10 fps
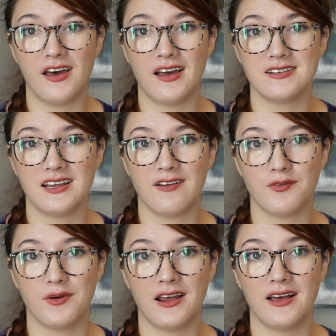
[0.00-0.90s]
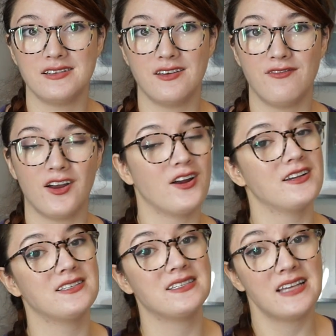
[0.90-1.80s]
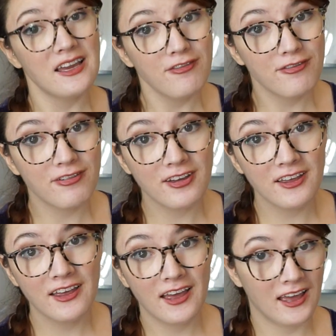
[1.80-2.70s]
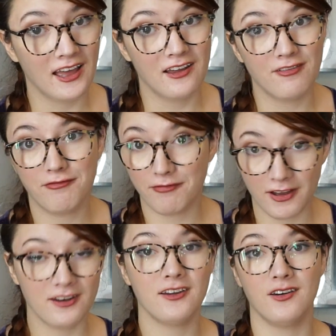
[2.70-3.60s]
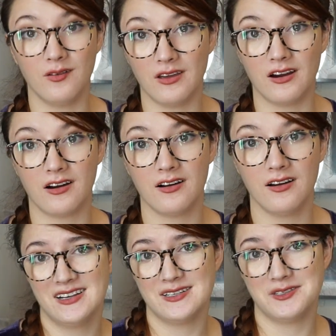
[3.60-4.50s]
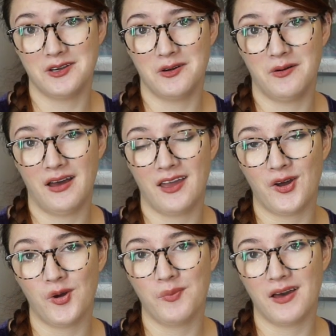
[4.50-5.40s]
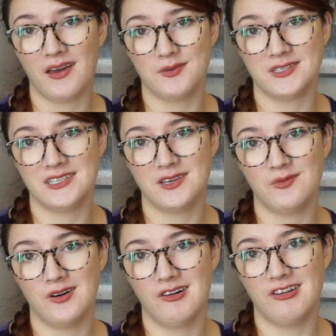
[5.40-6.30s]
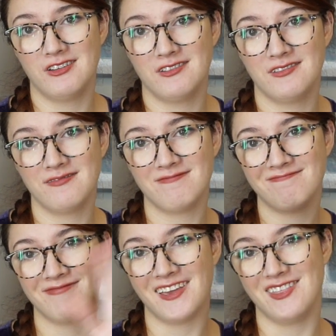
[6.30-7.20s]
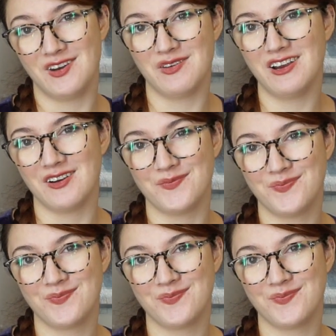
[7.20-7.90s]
that everyone has a very safe and fun new year, so I hope I will see you all in the new year.